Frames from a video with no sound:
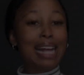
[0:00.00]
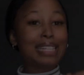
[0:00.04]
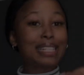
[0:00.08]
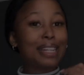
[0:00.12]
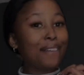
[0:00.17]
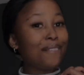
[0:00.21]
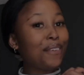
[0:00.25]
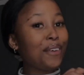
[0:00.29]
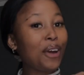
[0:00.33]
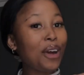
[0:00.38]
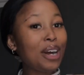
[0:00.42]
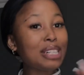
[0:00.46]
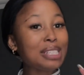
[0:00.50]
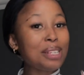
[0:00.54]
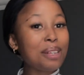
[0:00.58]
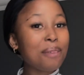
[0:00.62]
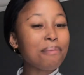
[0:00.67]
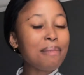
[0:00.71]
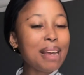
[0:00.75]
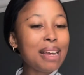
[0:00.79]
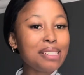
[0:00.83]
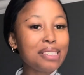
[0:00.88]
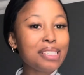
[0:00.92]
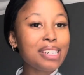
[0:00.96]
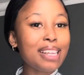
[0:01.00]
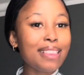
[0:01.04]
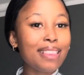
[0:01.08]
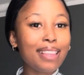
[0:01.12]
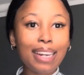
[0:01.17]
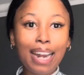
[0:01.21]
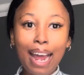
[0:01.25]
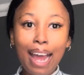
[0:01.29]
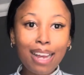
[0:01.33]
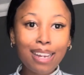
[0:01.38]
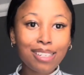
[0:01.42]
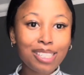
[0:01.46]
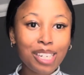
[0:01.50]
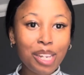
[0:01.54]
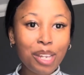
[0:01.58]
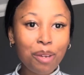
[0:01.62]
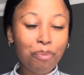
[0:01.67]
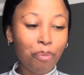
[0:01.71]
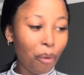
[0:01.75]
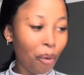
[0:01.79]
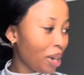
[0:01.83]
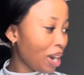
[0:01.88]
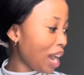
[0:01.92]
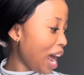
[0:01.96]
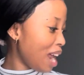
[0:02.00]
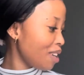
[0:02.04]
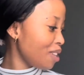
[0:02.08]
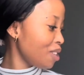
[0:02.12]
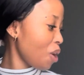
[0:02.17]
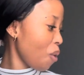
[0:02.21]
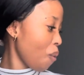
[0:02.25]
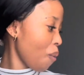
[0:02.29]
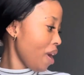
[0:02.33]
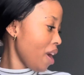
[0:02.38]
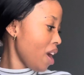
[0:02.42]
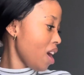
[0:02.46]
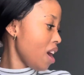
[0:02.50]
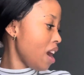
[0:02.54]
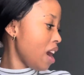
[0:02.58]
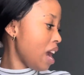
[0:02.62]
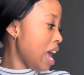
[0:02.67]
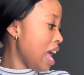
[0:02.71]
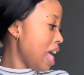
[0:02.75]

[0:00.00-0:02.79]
I forgot to mention that I actually bought underwear.